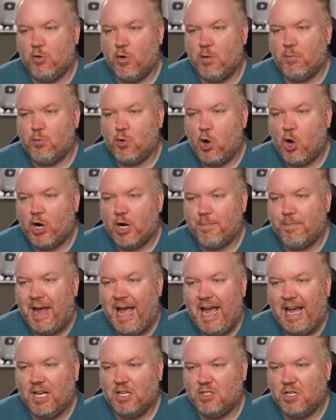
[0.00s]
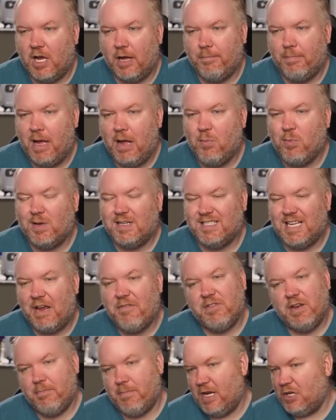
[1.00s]
to a broader package of public
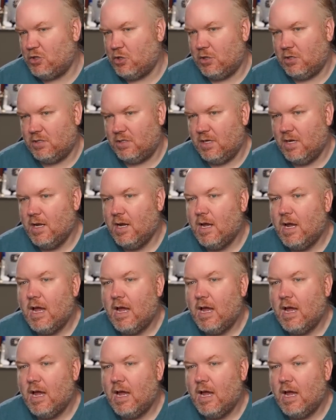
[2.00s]
safety measures